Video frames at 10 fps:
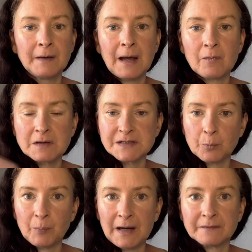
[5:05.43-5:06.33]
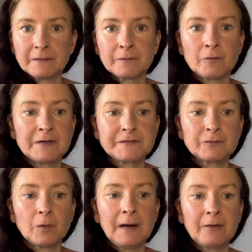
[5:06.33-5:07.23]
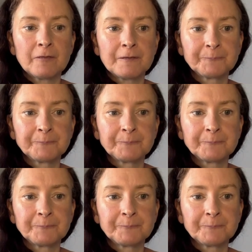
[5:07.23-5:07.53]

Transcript: and how that's impacting the rest of your health.